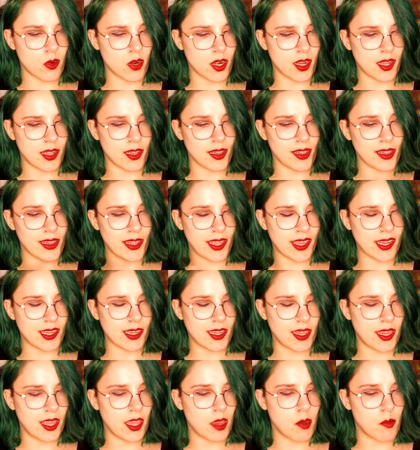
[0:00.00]
or
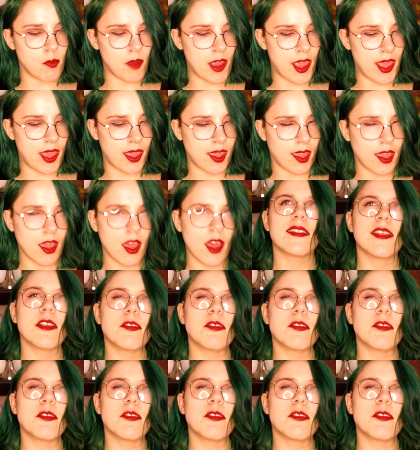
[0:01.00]
enlightening way?